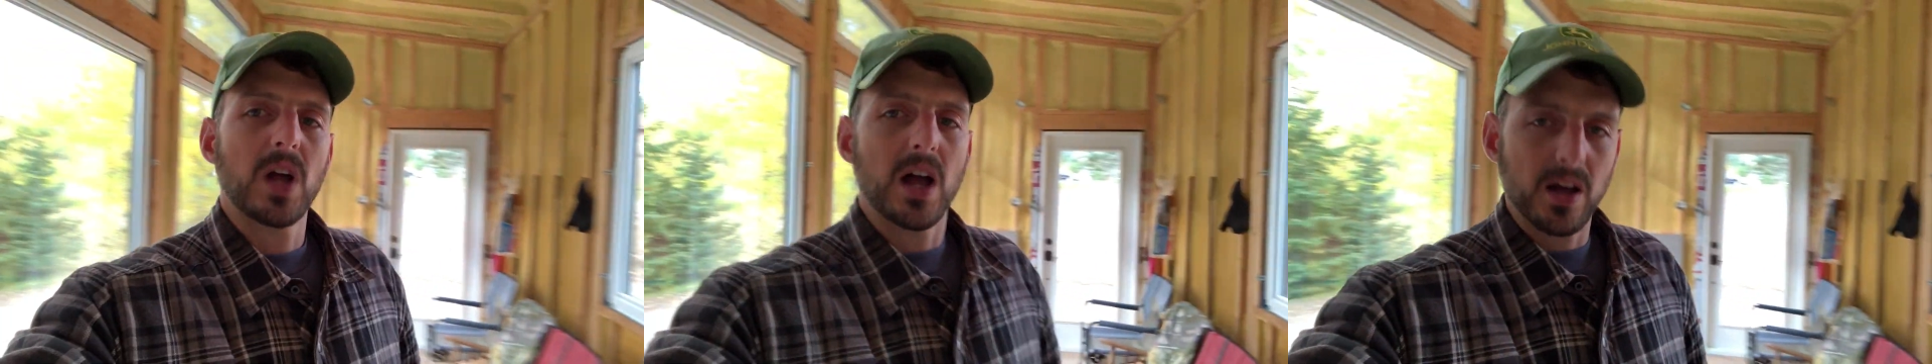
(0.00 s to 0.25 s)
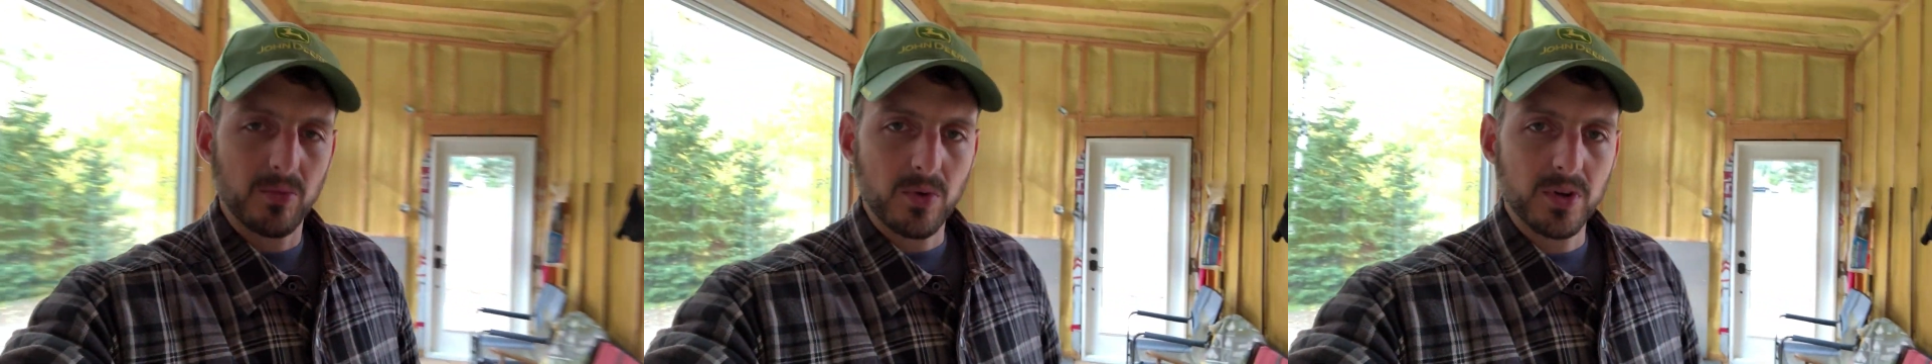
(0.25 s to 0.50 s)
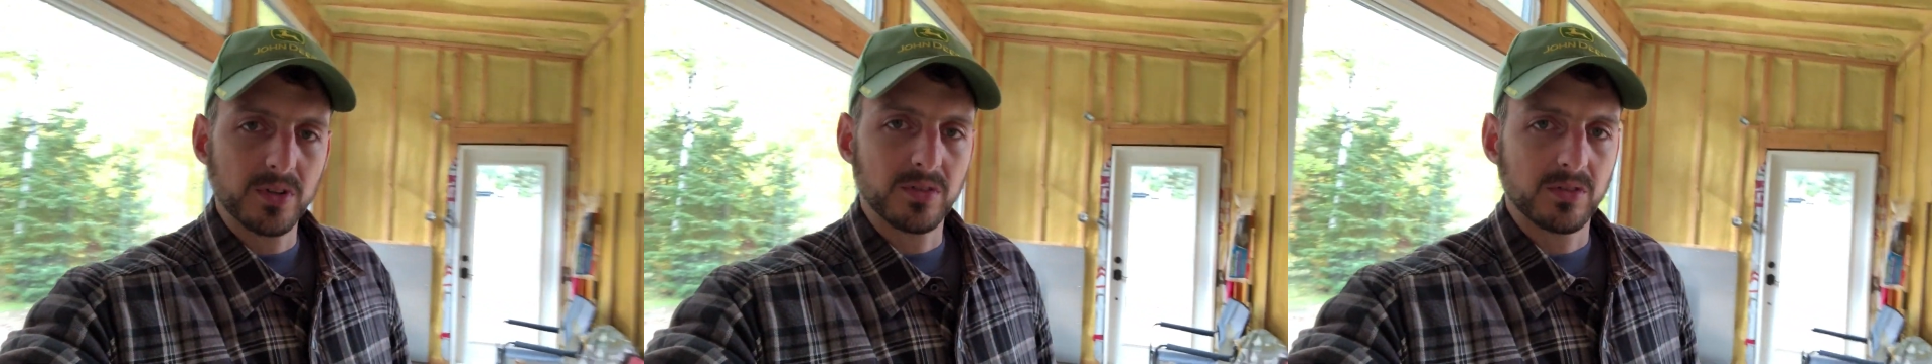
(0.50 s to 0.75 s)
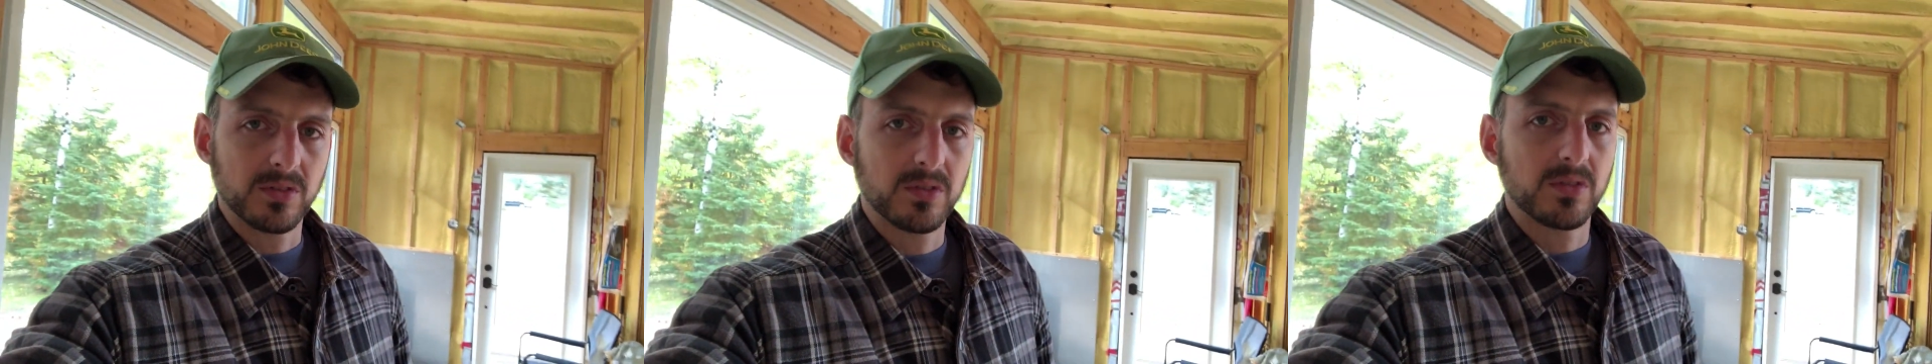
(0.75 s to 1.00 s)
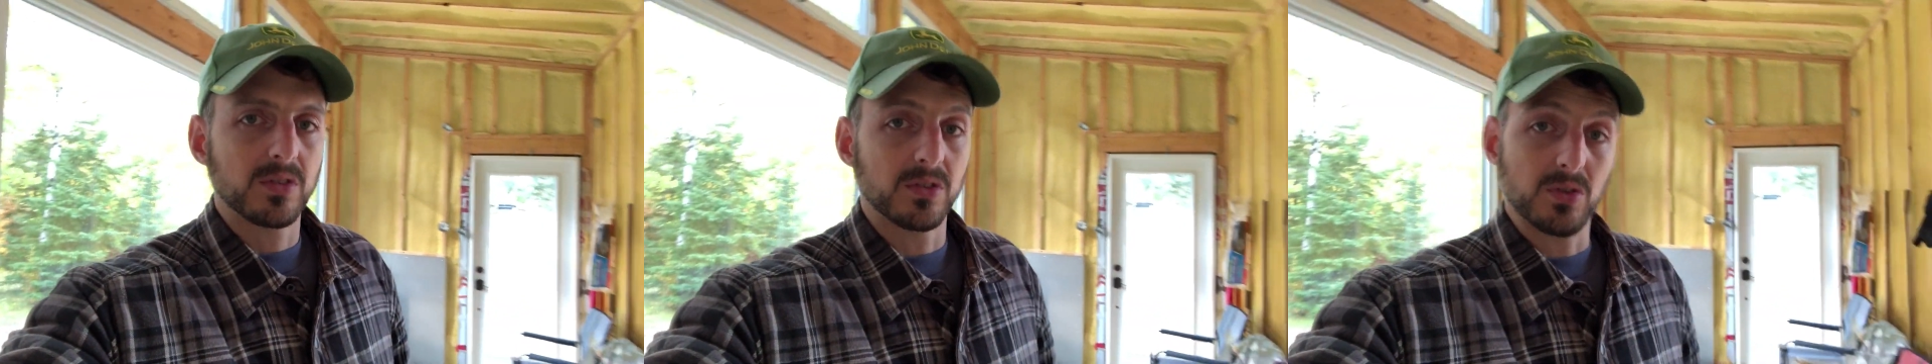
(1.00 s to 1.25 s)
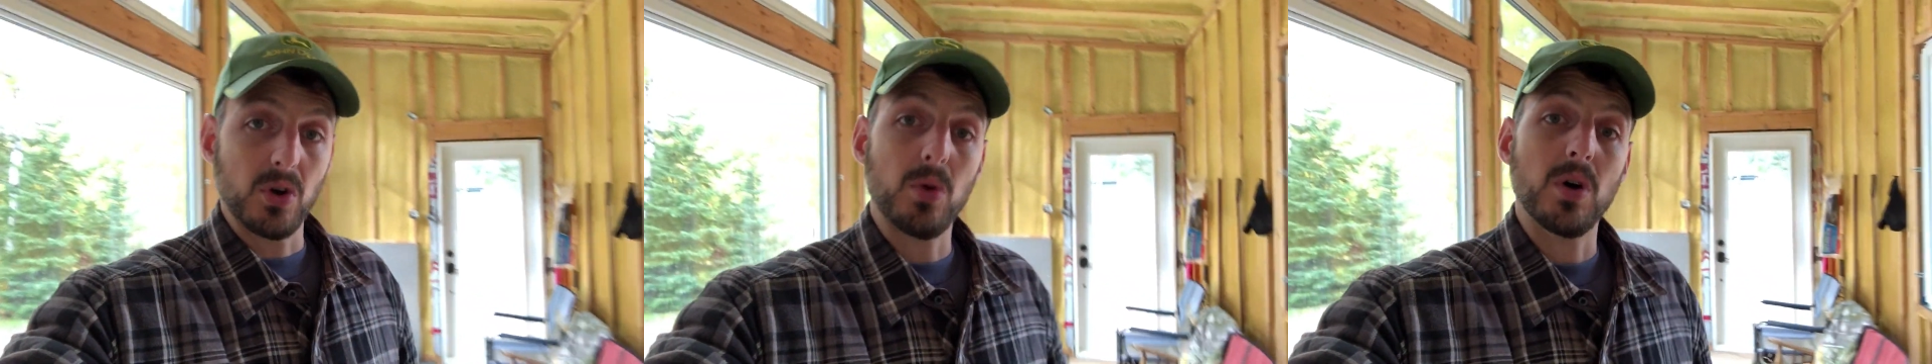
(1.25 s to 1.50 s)
I wanted to
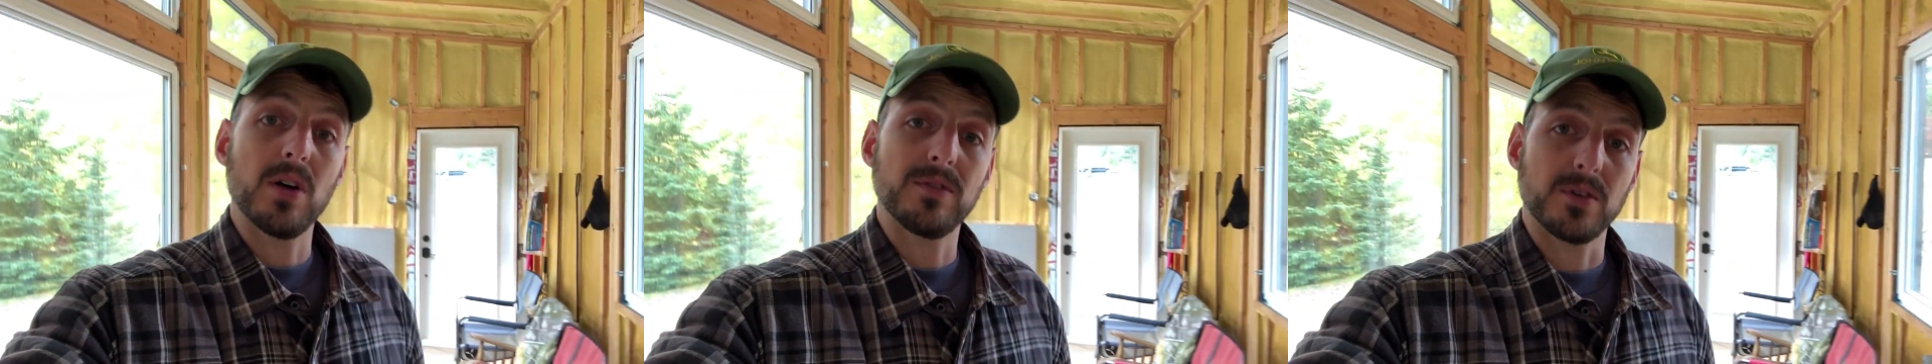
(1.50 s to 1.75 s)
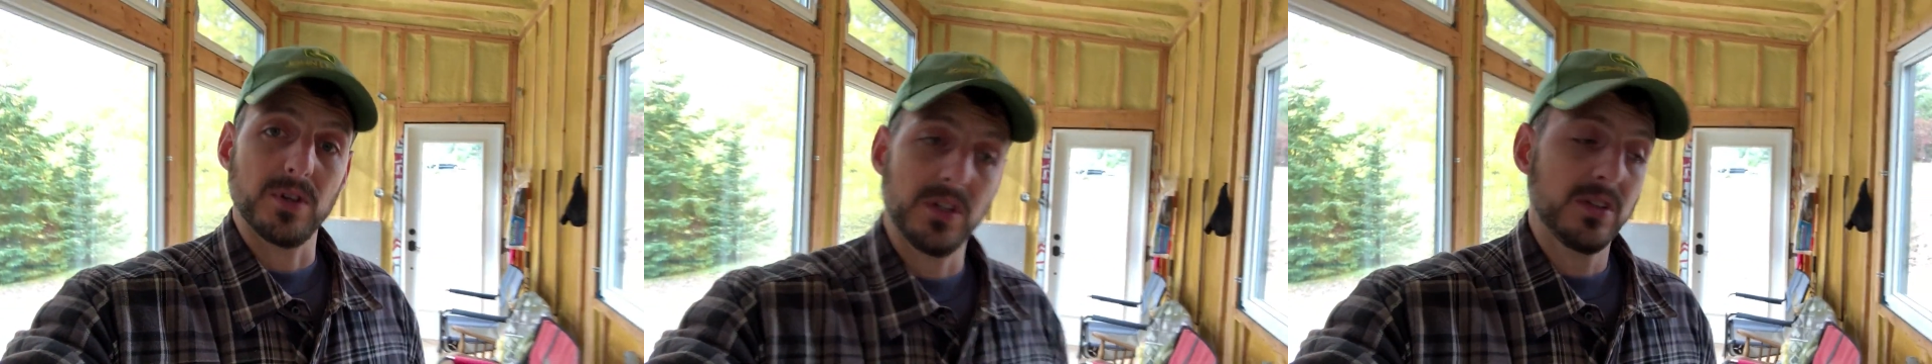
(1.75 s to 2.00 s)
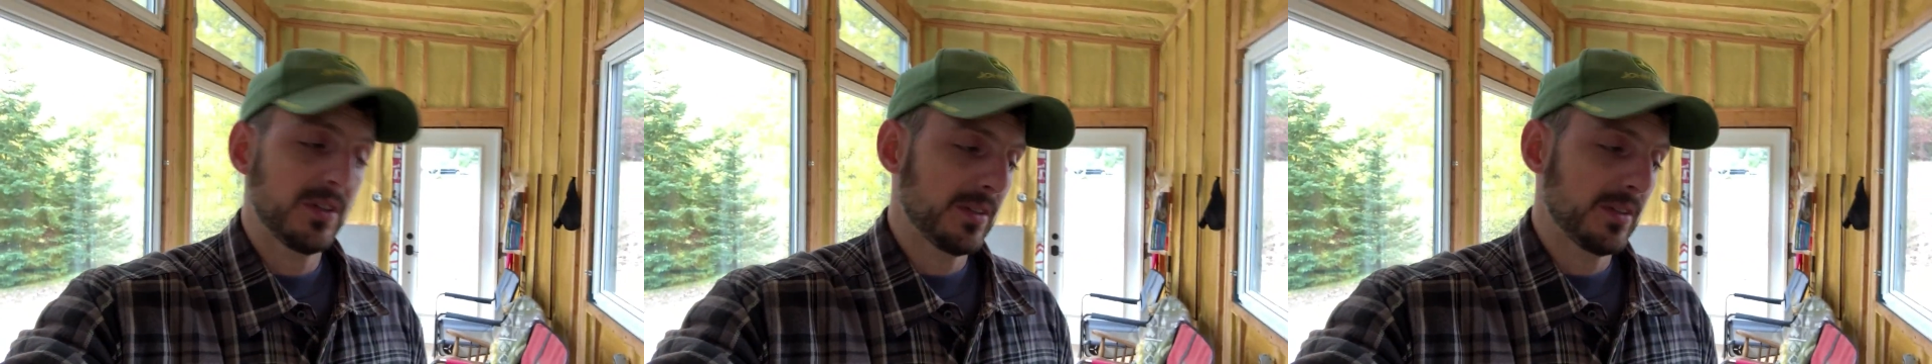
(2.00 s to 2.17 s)
go off grid.